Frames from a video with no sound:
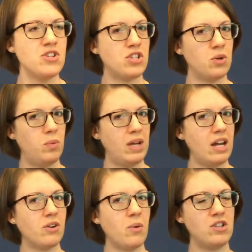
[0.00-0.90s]
So we
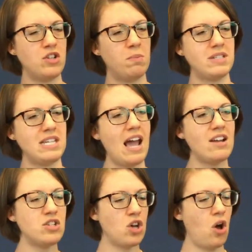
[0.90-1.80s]
are going to
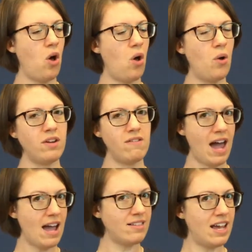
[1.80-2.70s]
pretend to hold a
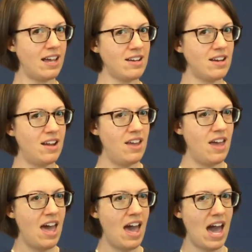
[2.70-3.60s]
violin,
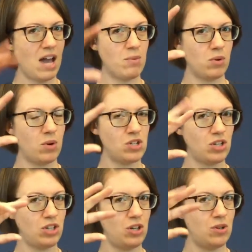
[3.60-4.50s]
and we're going
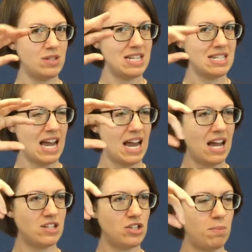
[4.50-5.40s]
to use this
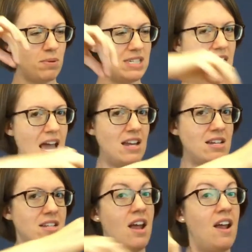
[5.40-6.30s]
hand to
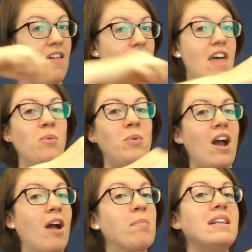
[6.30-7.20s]
pretend that
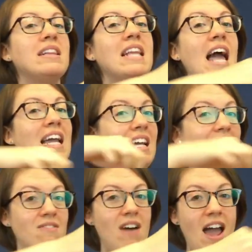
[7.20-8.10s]
we are
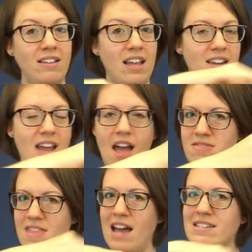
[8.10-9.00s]
playing the violin,
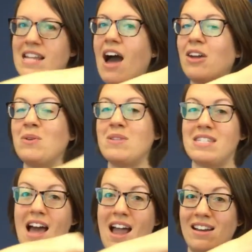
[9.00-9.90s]
and that's how you
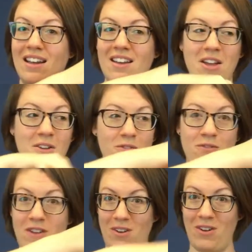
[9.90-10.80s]
sign
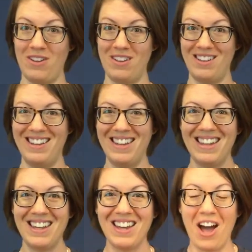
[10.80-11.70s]
fiddle.
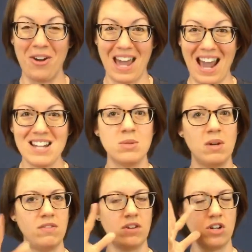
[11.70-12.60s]
Okay, so
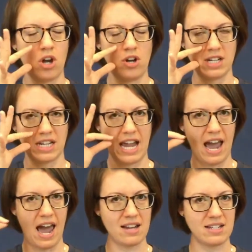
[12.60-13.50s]
we've learned
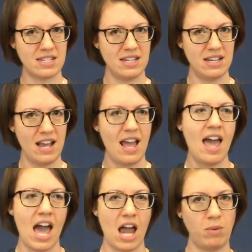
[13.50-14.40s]
cat
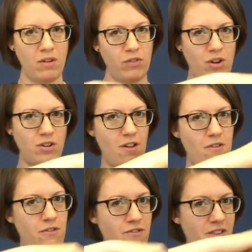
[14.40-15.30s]
and we've
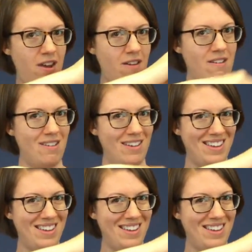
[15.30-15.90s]
learned fiddle.